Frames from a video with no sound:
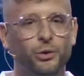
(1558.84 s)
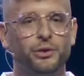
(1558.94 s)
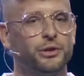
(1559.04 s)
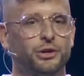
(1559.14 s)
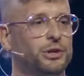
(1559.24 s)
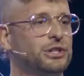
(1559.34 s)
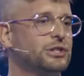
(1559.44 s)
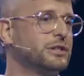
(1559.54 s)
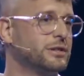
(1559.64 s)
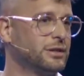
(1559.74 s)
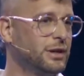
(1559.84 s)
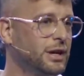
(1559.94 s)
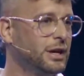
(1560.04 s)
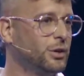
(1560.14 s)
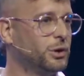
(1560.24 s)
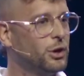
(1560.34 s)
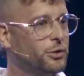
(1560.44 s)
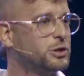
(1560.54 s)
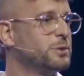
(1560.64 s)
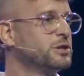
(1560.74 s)
that they're Christians. We know
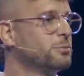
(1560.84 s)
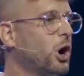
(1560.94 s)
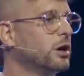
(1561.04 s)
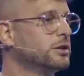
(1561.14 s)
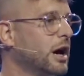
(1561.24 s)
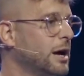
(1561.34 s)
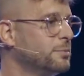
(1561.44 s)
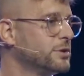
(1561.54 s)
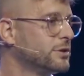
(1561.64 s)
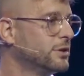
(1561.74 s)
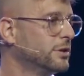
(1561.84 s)
there's been some hard times,